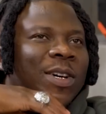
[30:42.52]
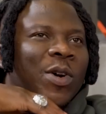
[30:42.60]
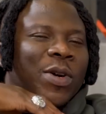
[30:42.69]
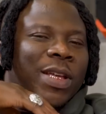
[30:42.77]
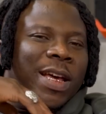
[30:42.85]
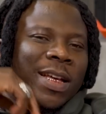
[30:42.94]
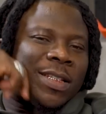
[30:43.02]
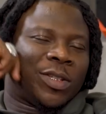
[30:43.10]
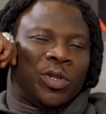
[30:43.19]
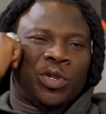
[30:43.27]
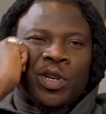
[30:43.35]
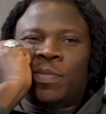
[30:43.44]
Oh
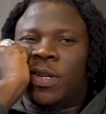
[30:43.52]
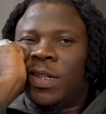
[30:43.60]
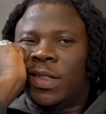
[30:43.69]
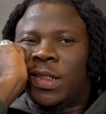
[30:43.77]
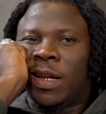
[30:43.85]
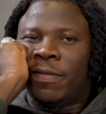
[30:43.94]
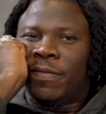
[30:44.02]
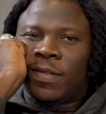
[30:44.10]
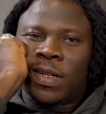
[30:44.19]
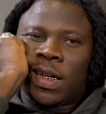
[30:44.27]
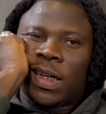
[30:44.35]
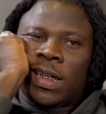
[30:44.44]
yes, dream list
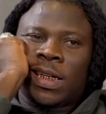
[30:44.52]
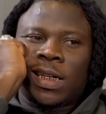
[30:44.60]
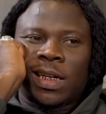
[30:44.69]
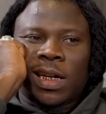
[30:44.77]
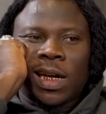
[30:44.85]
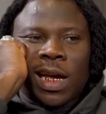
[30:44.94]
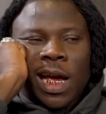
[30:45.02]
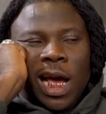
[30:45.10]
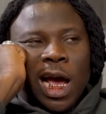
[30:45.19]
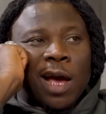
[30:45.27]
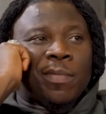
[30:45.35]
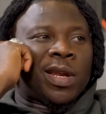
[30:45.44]
definitely.
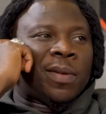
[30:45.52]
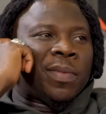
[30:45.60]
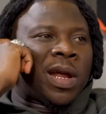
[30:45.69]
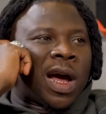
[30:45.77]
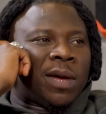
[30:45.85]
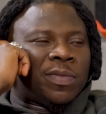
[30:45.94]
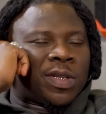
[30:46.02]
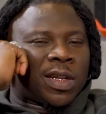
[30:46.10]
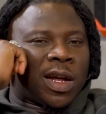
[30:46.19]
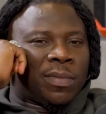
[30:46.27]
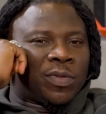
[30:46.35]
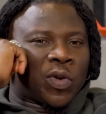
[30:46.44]
I mean, I'm in
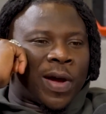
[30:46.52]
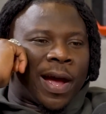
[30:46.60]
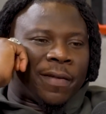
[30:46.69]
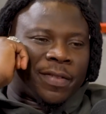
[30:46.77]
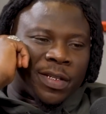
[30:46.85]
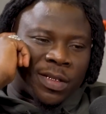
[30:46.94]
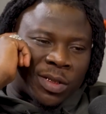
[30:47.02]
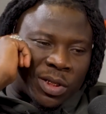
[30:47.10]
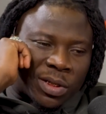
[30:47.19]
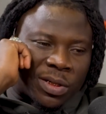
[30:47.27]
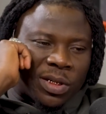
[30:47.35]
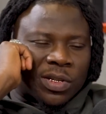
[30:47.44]
Amsterdam, so I have to
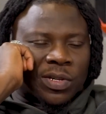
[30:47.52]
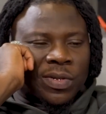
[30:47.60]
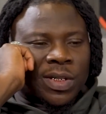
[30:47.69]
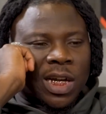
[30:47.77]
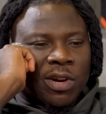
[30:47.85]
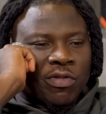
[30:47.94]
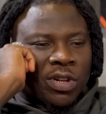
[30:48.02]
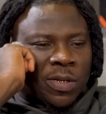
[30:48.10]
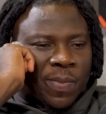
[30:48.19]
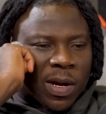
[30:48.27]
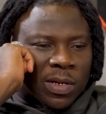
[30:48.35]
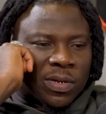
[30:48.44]
you know send
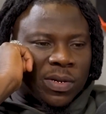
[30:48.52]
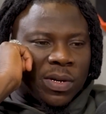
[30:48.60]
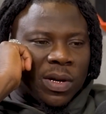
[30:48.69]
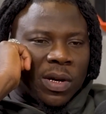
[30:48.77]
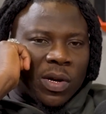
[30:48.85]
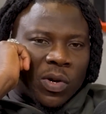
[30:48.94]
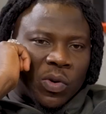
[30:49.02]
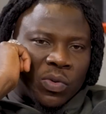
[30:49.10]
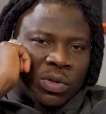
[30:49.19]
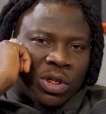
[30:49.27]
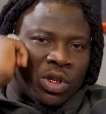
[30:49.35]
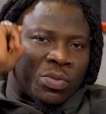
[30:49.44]
respect to
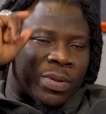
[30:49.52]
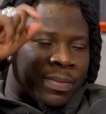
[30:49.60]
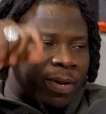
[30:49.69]
who's due.